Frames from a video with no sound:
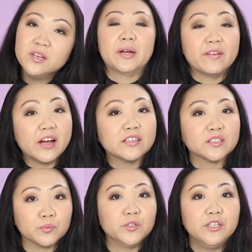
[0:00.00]
but I've gotten
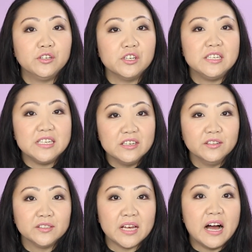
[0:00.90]
some really good deals